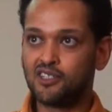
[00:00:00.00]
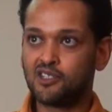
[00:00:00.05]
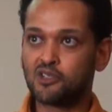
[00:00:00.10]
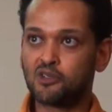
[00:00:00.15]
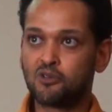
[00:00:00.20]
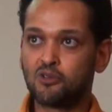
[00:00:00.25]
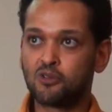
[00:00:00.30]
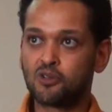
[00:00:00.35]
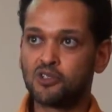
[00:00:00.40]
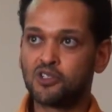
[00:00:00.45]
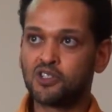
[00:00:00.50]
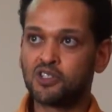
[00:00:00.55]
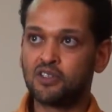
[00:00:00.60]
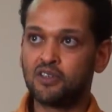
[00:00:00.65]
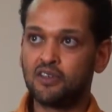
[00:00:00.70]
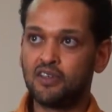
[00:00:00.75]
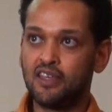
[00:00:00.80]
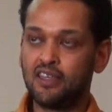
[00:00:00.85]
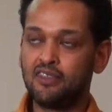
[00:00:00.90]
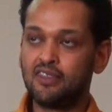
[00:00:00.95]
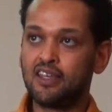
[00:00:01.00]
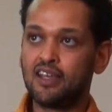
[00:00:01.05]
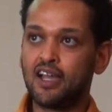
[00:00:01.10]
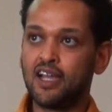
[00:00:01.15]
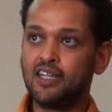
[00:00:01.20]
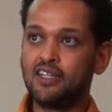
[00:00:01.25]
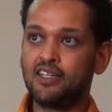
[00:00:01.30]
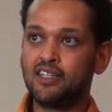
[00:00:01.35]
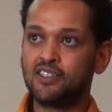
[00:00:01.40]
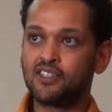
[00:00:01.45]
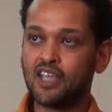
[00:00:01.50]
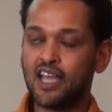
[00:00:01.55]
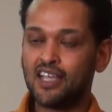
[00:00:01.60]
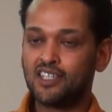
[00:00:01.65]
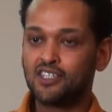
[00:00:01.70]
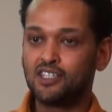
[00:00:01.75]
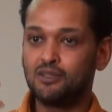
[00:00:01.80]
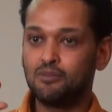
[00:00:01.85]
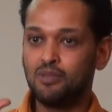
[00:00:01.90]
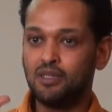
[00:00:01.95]
discourse in the 90s
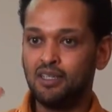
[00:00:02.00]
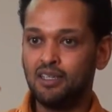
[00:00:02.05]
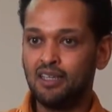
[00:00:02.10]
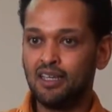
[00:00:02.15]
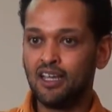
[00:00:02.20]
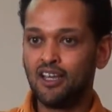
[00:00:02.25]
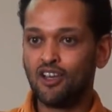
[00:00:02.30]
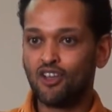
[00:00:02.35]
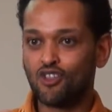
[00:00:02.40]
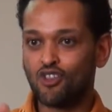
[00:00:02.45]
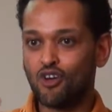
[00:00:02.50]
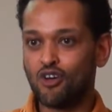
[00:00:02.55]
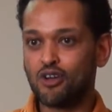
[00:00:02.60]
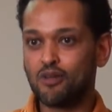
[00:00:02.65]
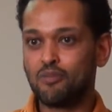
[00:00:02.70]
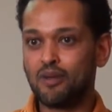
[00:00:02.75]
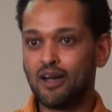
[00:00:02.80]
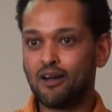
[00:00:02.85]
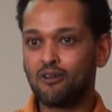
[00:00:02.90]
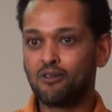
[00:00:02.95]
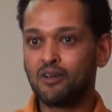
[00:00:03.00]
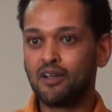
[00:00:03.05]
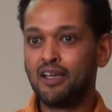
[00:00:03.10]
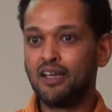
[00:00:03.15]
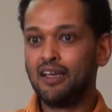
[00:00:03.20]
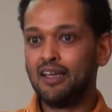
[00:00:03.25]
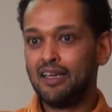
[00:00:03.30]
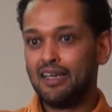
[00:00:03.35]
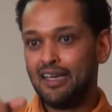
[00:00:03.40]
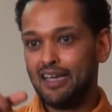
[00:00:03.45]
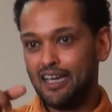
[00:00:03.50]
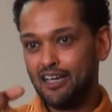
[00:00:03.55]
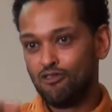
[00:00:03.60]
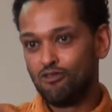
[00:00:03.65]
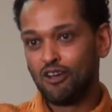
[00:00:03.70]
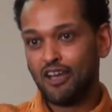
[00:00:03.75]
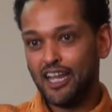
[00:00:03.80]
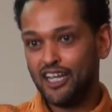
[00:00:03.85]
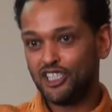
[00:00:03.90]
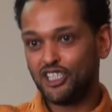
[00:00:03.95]
has to be thought about
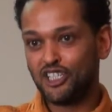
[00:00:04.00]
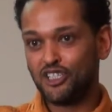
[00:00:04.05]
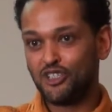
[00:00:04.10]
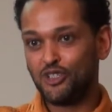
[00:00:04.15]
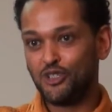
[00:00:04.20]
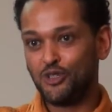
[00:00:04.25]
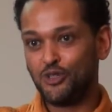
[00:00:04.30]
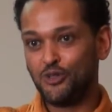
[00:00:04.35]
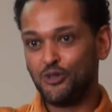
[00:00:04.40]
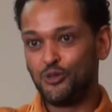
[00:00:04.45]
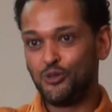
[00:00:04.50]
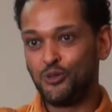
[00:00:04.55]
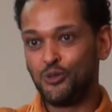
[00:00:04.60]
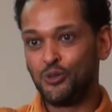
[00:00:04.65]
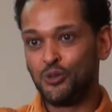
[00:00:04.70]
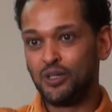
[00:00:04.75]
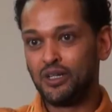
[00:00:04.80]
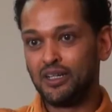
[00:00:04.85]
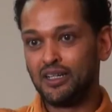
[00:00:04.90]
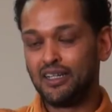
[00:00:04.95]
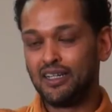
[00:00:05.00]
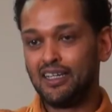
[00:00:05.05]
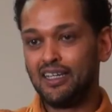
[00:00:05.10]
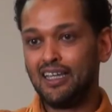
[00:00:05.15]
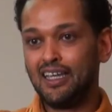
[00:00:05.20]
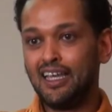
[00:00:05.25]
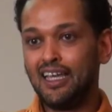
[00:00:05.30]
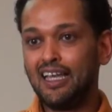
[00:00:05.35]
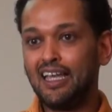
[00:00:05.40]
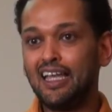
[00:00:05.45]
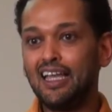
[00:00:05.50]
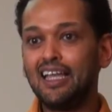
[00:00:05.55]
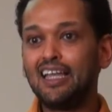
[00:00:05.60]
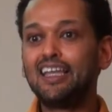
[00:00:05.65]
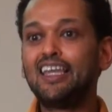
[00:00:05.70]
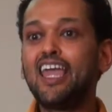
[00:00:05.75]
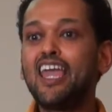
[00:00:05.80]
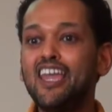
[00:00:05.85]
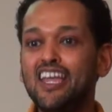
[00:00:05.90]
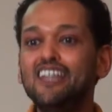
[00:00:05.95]
in relation to
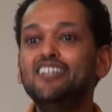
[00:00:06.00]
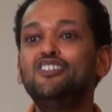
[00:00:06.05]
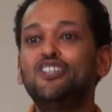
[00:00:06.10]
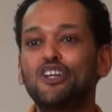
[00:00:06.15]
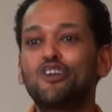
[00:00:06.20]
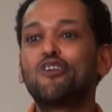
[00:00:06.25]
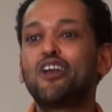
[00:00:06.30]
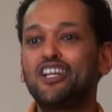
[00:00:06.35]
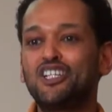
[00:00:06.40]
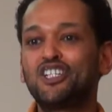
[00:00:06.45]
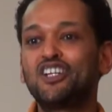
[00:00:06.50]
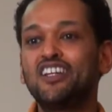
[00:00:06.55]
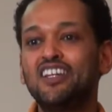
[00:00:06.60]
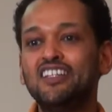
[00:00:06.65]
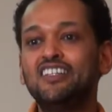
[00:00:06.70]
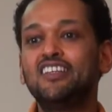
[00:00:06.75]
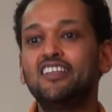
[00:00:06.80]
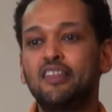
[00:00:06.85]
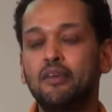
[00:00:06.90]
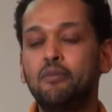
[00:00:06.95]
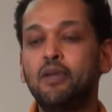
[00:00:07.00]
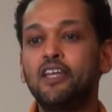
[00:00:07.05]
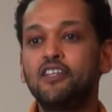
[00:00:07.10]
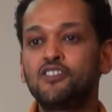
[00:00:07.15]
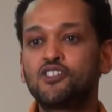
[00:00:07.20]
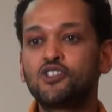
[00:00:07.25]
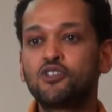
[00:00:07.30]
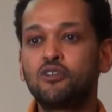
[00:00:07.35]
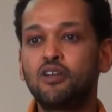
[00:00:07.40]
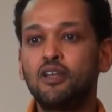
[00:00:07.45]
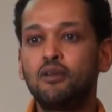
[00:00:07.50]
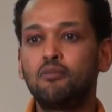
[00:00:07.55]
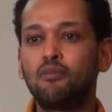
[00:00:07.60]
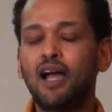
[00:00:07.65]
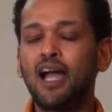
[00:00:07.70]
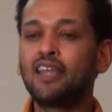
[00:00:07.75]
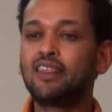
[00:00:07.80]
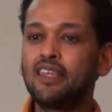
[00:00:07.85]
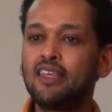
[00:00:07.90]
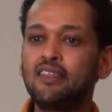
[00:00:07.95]
gay integration into the mainstream.
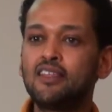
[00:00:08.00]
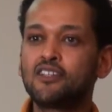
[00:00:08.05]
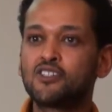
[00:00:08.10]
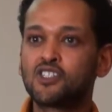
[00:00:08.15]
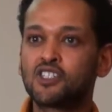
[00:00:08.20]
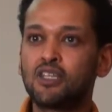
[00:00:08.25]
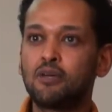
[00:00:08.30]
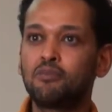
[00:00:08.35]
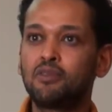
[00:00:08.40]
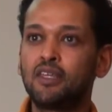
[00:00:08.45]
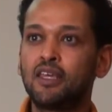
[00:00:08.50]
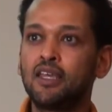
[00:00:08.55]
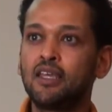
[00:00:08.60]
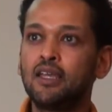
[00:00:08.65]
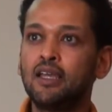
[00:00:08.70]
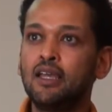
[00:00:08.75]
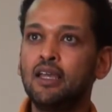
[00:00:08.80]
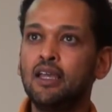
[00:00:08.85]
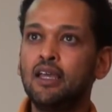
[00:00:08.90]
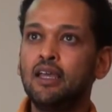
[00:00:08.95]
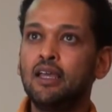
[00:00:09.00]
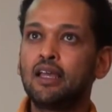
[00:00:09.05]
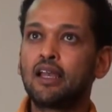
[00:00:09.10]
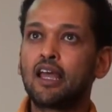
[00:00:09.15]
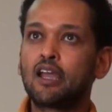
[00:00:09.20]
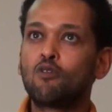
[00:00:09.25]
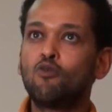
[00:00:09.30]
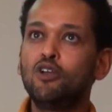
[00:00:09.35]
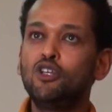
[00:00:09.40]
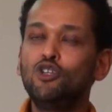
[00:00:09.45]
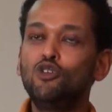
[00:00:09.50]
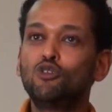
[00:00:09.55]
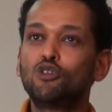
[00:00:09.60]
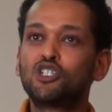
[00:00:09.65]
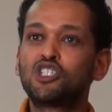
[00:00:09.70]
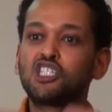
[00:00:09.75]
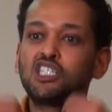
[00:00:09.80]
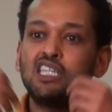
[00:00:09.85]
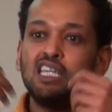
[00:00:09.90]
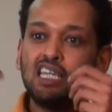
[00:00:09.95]
I think there's something, like when
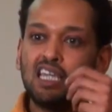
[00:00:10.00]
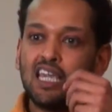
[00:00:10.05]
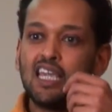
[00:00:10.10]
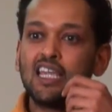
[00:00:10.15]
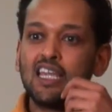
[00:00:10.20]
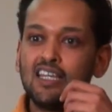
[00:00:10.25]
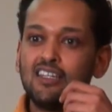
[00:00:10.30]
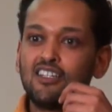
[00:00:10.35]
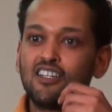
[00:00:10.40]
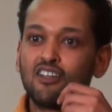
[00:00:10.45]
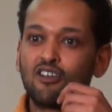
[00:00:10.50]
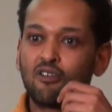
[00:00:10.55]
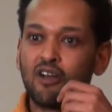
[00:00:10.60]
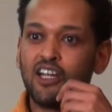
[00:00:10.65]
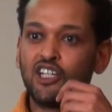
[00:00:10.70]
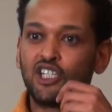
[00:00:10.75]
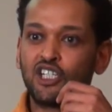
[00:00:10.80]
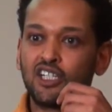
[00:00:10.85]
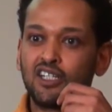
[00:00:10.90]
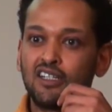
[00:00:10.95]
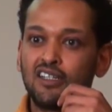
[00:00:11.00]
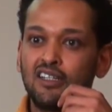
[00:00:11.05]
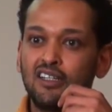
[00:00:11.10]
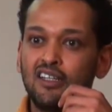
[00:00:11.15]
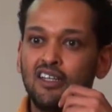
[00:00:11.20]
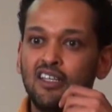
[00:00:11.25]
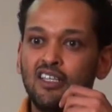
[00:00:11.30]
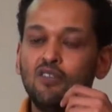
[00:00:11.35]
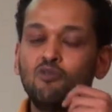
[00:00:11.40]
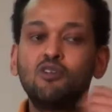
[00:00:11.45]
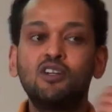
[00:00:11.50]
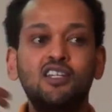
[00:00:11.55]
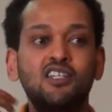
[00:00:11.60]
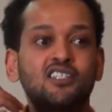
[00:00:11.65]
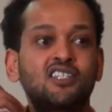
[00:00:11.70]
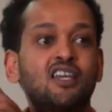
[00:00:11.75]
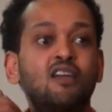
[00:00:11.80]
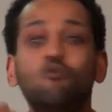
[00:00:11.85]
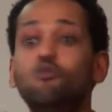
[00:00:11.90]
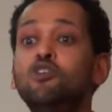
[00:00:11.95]
you're seeking integration, you want
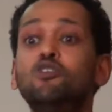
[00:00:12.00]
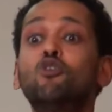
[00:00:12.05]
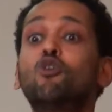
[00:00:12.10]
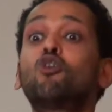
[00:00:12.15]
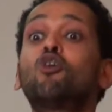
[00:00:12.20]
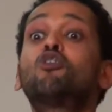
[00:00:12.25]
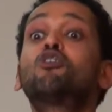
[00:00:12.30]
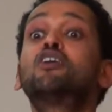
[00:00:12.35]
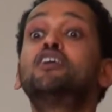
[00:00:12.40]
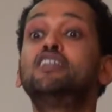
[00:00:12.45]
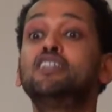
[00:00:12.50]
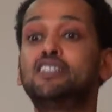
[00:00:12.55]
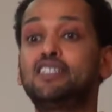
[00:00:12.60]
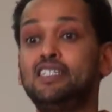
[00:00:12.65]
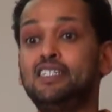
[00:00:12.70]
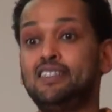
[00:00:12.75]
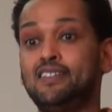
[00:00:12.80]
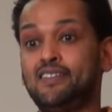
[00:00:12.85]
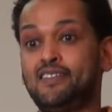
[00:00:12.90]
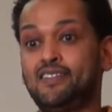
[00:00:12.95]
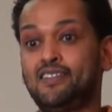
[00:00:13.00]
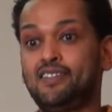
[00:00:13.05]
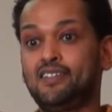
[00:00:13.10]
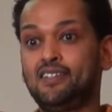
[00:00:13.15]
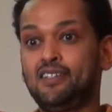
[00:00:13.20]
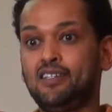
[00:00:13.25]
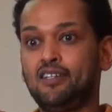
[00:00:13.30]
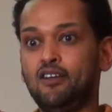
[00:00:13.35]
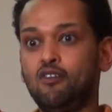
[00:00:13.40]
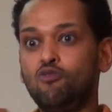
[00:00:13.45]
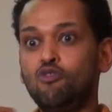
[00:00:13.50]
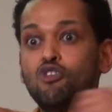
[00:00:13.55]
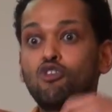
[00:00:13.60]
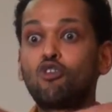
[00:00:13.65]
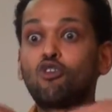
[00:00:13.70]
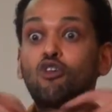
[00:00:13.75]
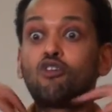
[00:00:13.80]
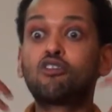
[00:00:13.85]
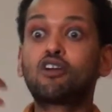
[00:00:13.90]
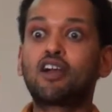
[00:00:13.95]
to say, we're no longer diseased. We're
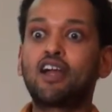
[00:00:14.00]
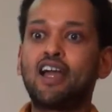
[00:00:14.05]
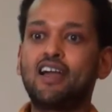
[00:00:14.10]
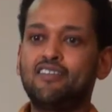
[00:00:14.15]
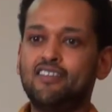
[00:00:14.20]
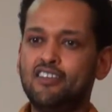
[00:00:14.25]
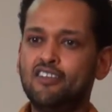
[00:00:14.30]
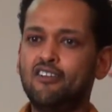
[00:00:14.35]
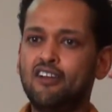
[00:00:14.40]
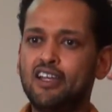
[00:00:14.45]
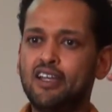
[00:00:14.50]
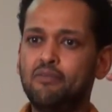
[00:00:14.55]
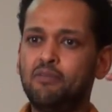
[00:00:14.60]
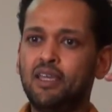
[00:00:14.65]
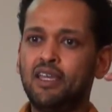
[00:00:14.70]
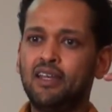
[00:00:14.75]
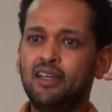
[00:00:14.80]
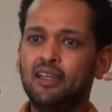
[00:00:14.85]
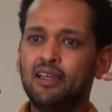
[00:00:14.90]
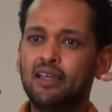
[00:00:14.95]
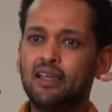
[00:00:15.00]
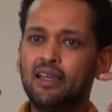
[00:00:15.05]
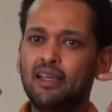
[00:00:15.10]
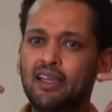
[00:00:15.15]
no longer, you know what I mean,